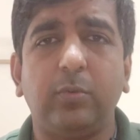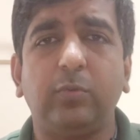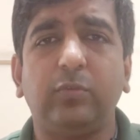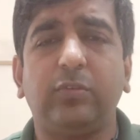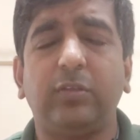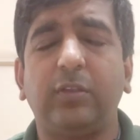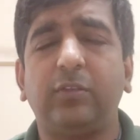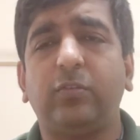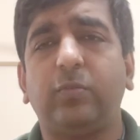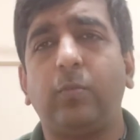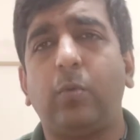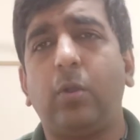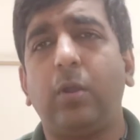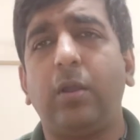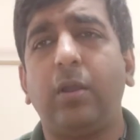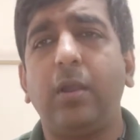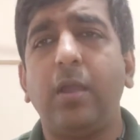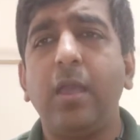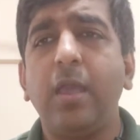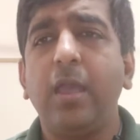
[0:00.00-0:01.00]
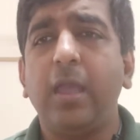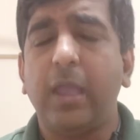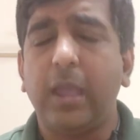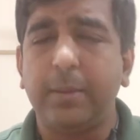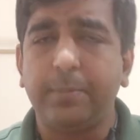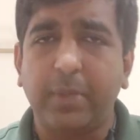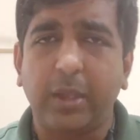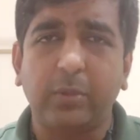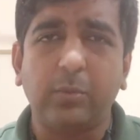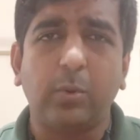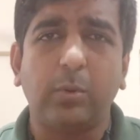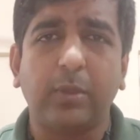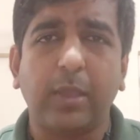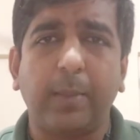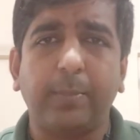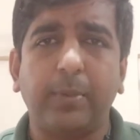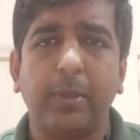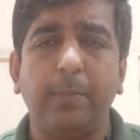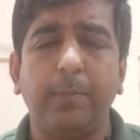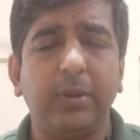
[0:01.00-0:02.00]
to such small and micro
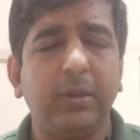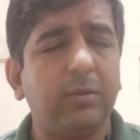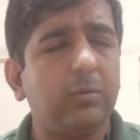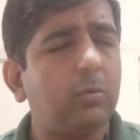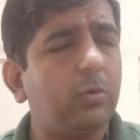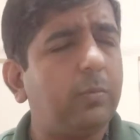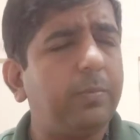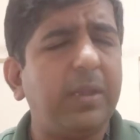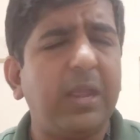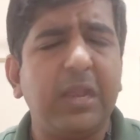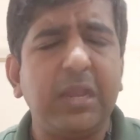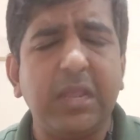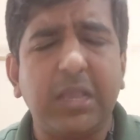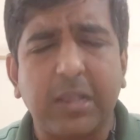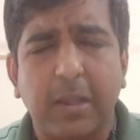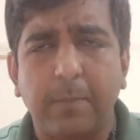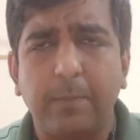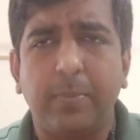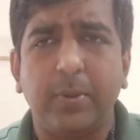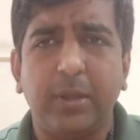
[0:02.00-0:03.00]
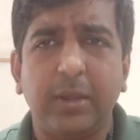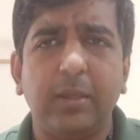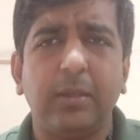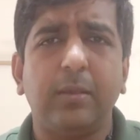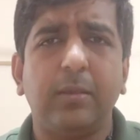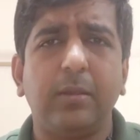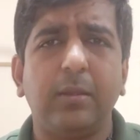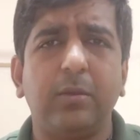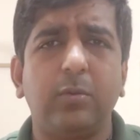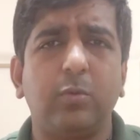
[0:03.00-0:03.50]
cap company. It could be any company.